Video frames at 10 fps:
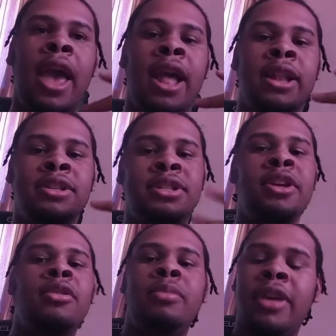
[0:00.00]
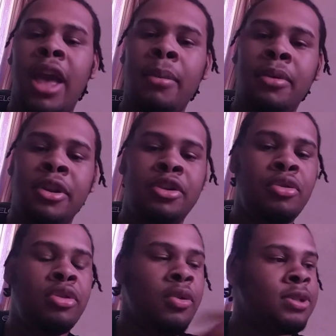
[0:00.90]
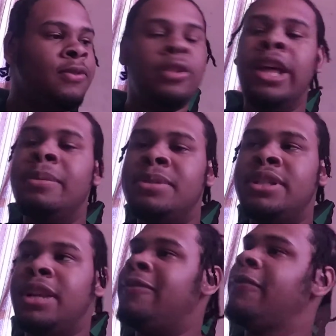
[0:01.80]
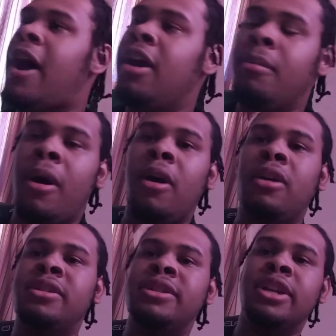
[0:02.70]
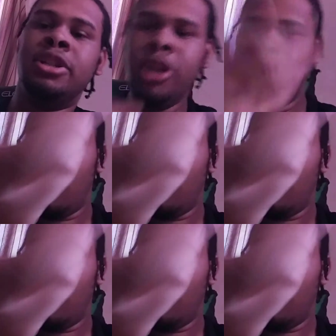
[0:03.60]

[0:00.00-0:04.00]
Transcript: and still be able to do those flips and fireballs and get